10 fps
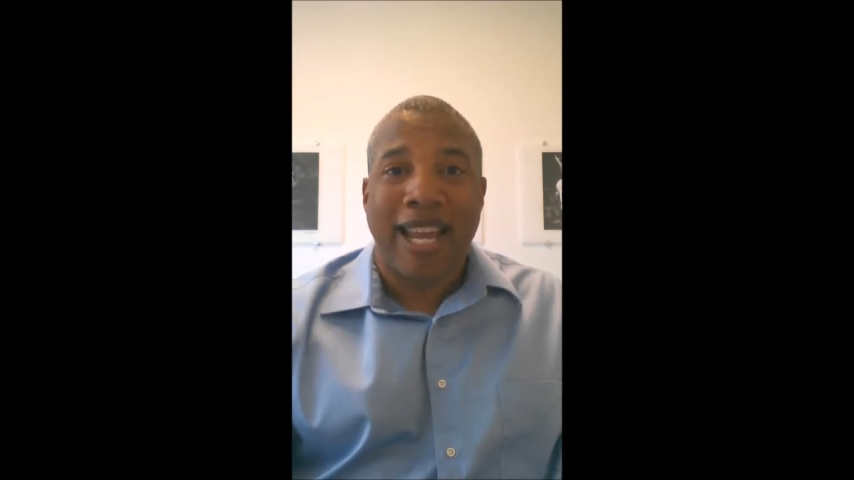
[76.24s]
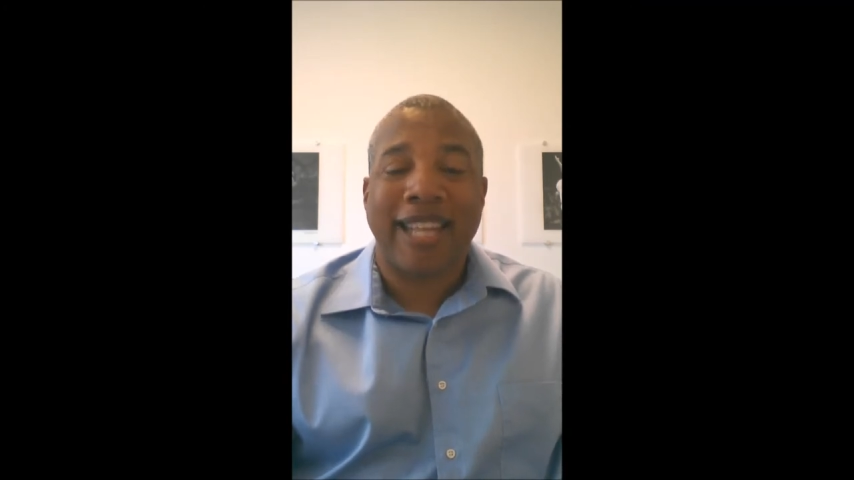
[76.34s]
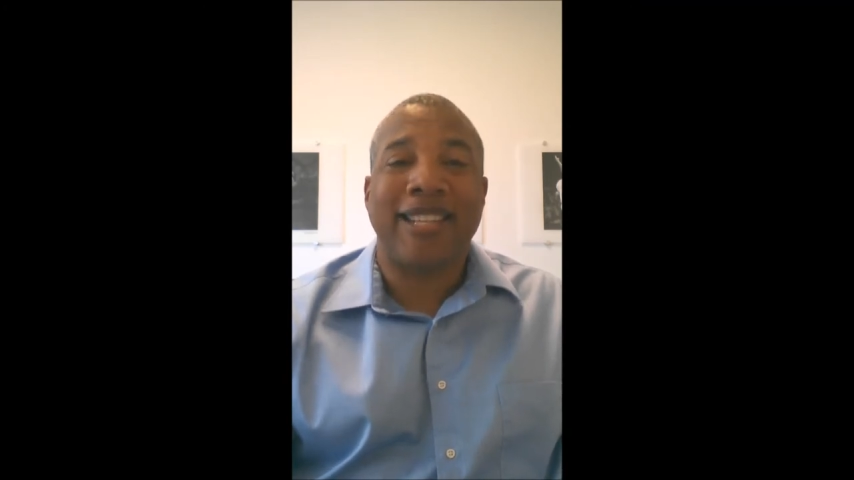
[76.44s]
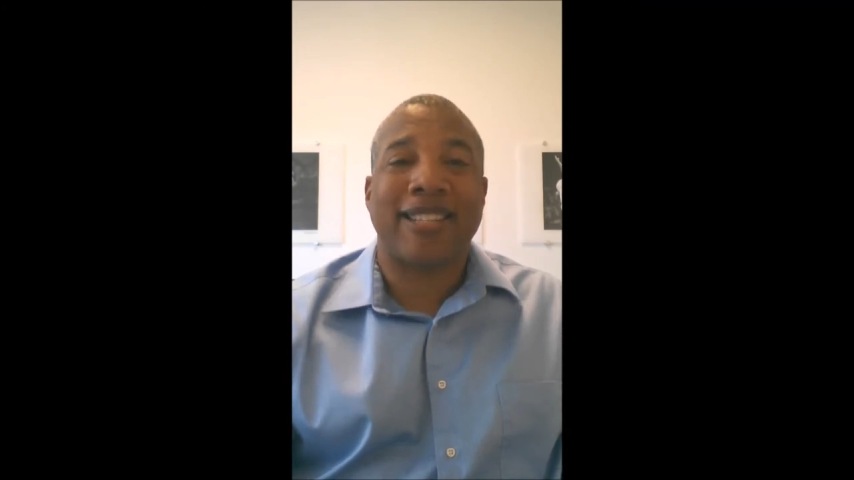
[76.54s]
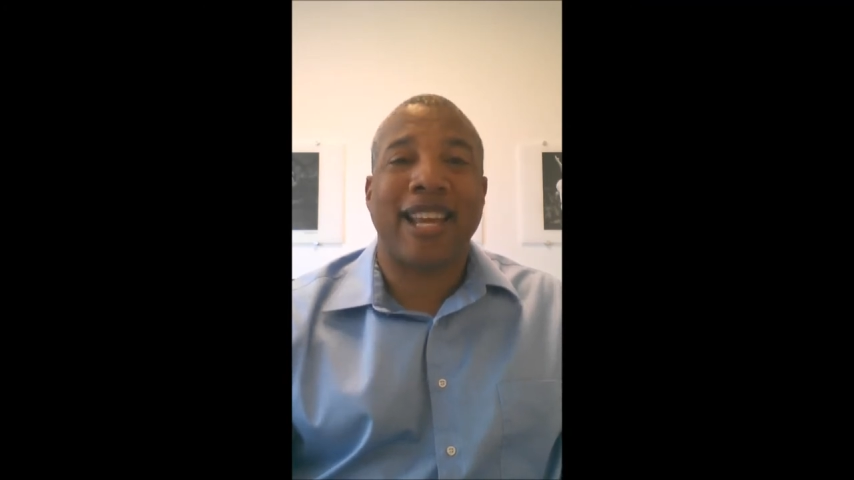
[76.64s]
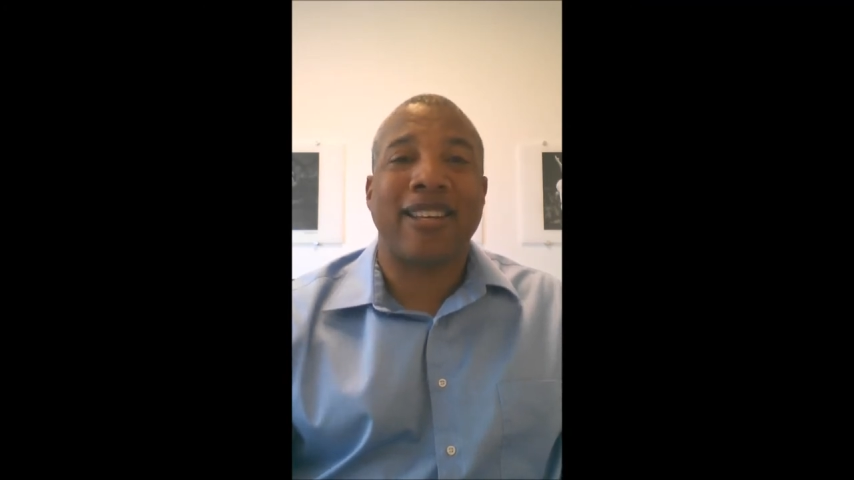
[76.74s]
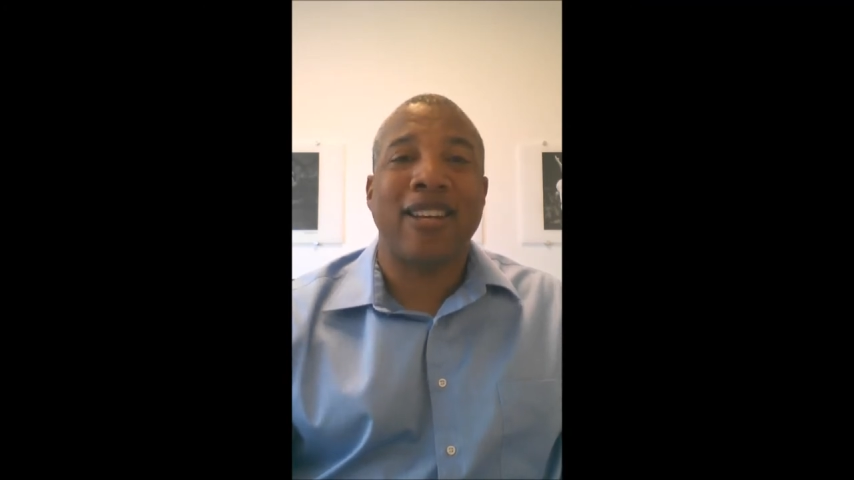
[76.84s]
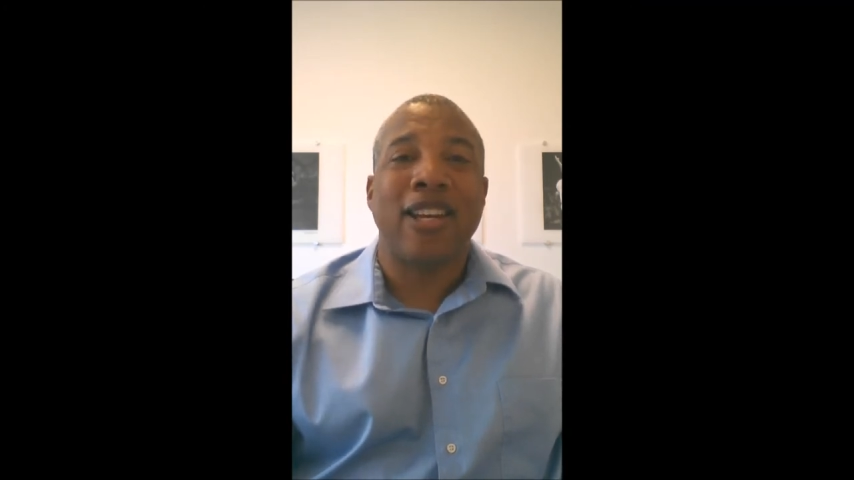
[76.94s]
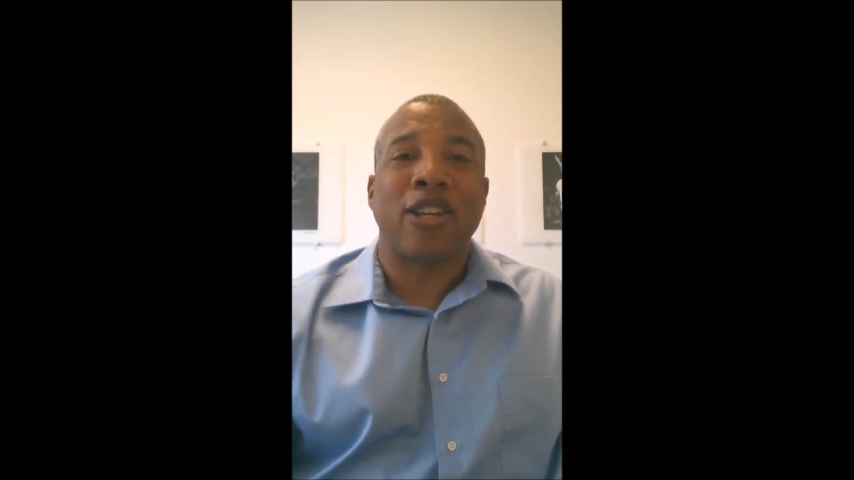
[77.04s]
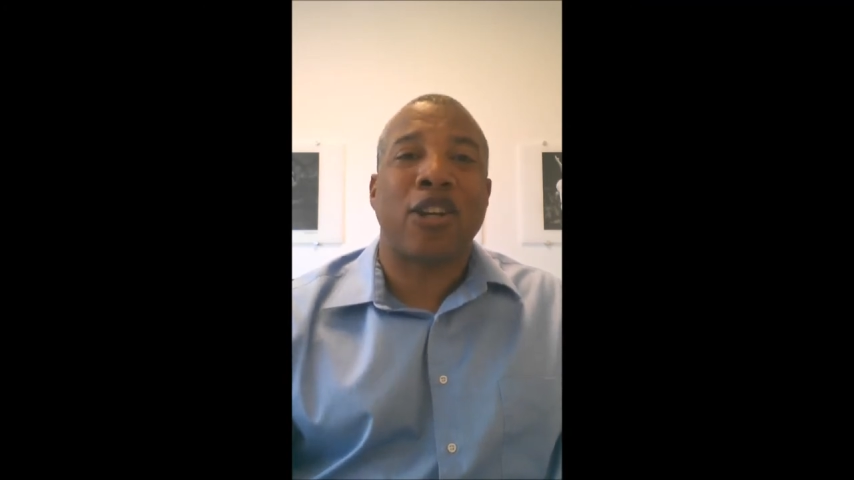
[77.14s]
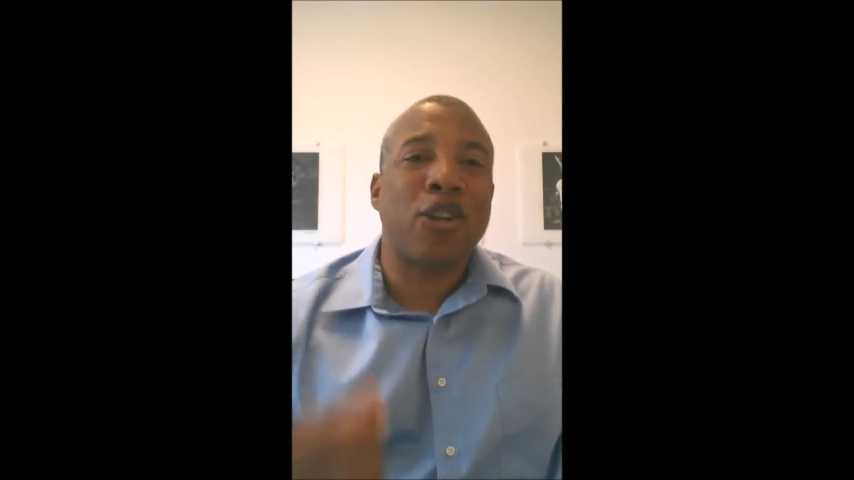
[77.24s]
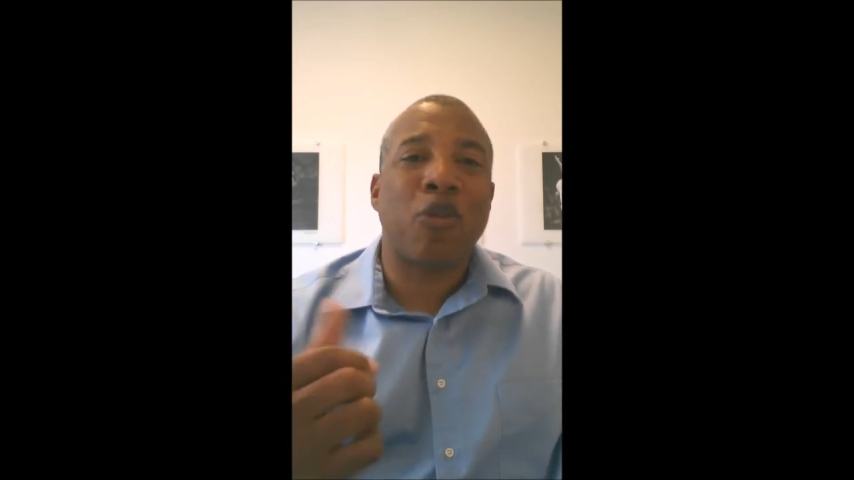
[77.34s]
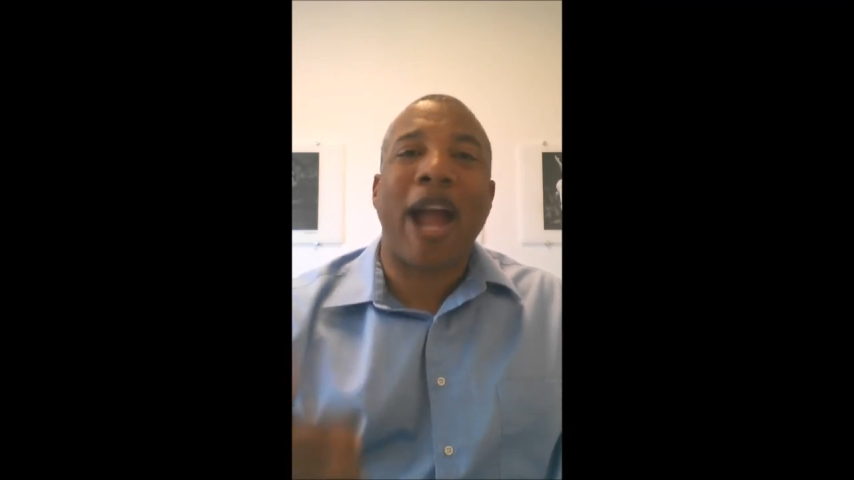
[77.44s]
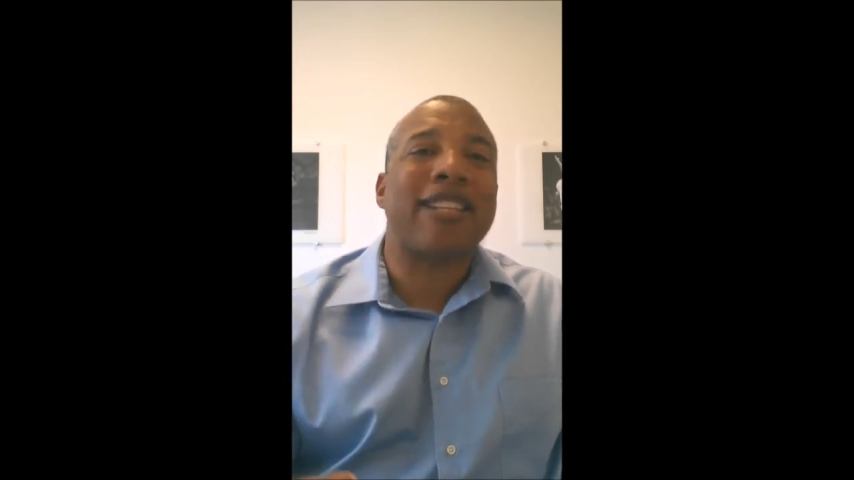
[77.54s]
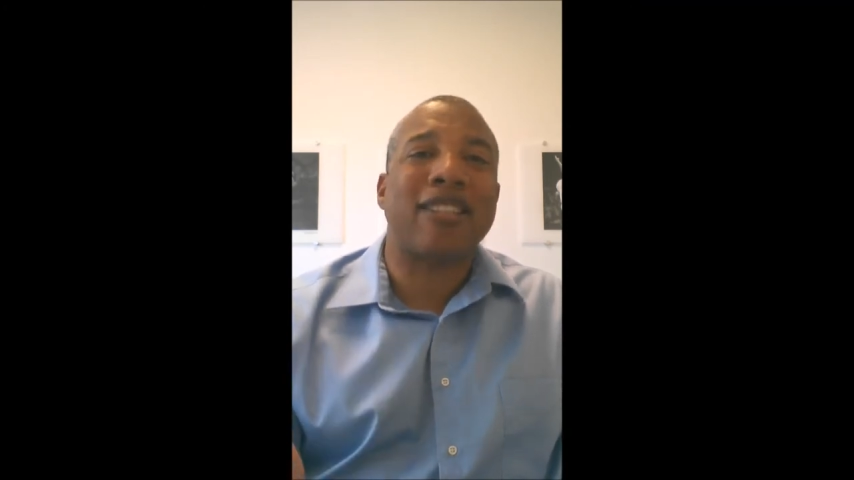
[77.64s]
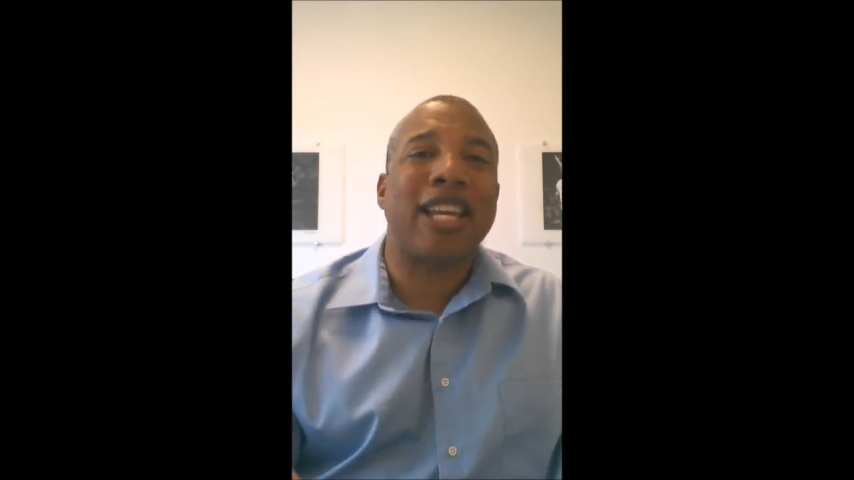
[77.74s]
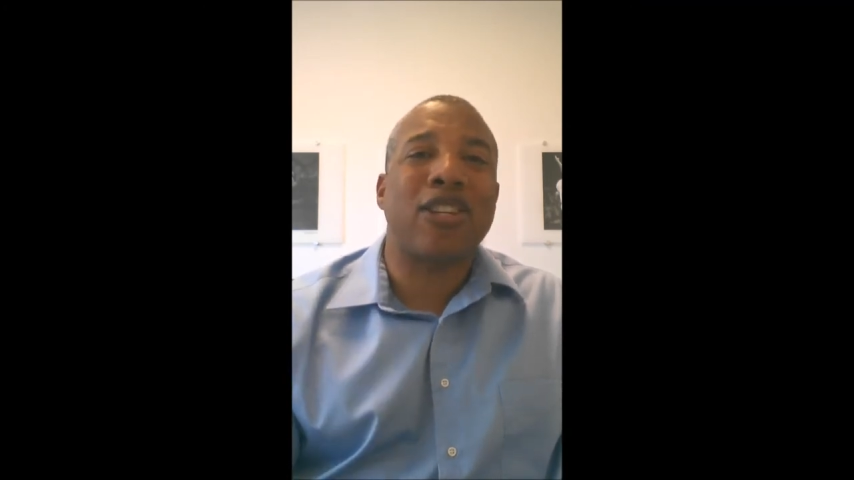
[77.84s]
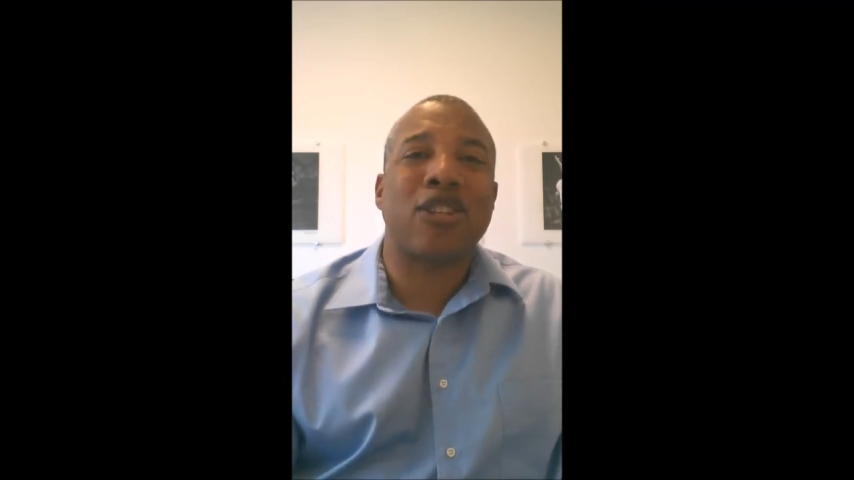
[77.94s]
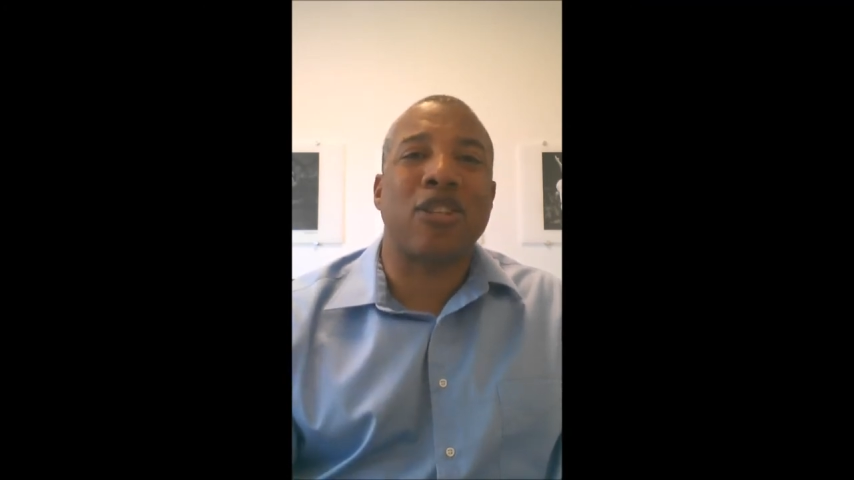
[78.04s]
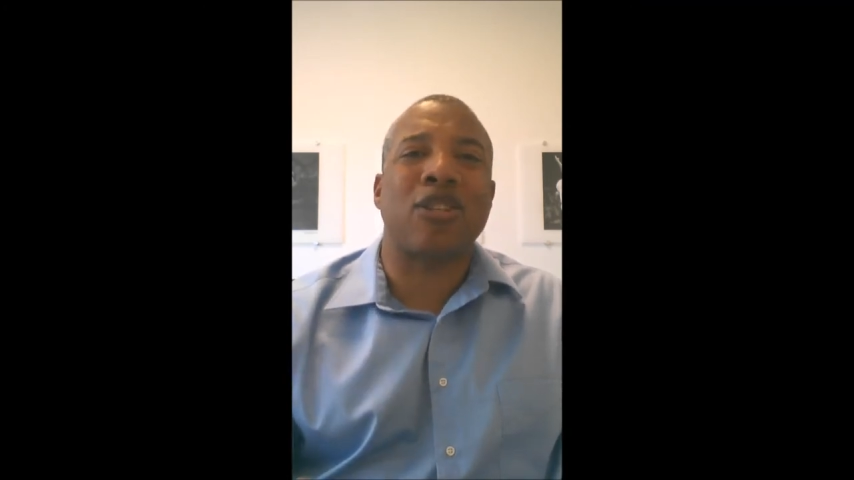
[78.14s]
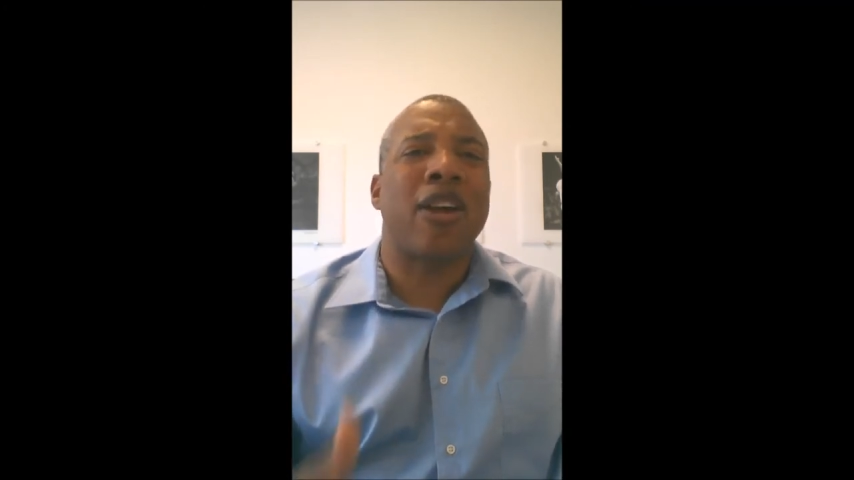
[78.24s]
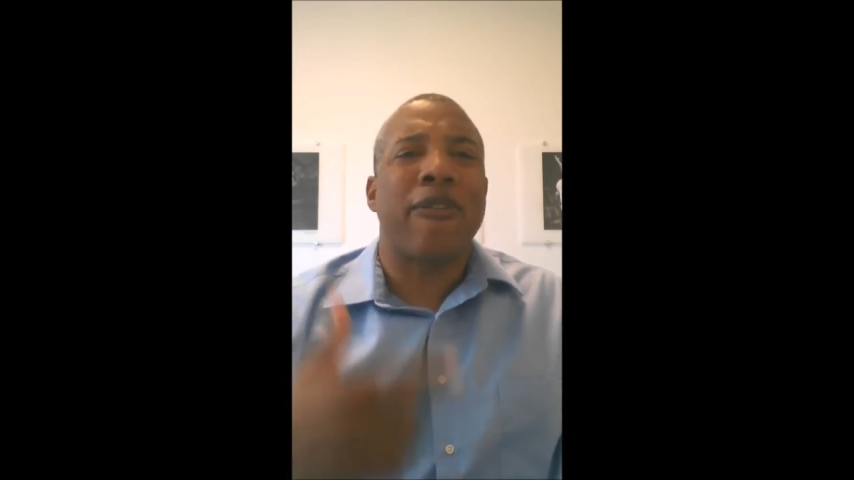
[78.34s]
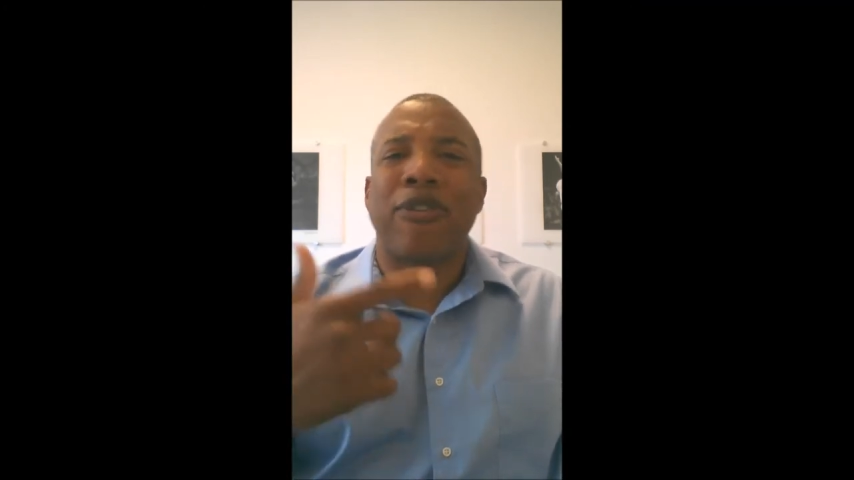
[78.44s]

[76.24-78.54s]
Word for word: And he said, "Congratulations,